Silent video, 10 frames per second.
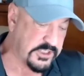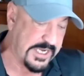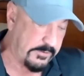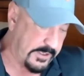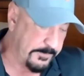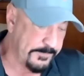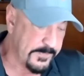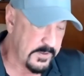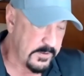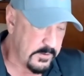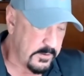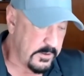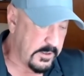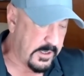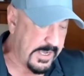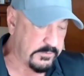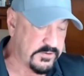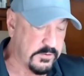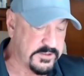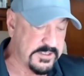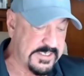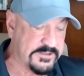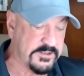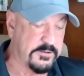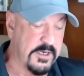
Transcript: County, uh, out towards the desert.